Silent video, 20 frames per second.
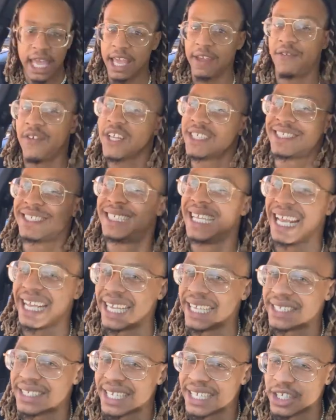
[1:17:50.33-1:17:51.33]
if it's
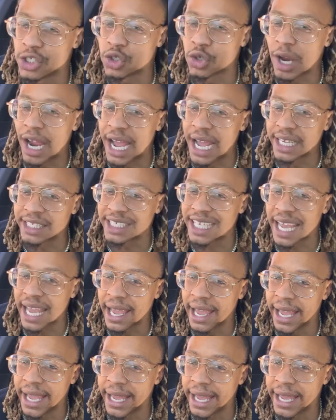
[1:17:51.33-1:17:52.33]
tickets in the trash
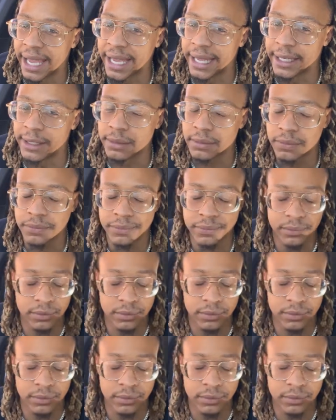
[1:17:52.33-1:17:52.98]
can,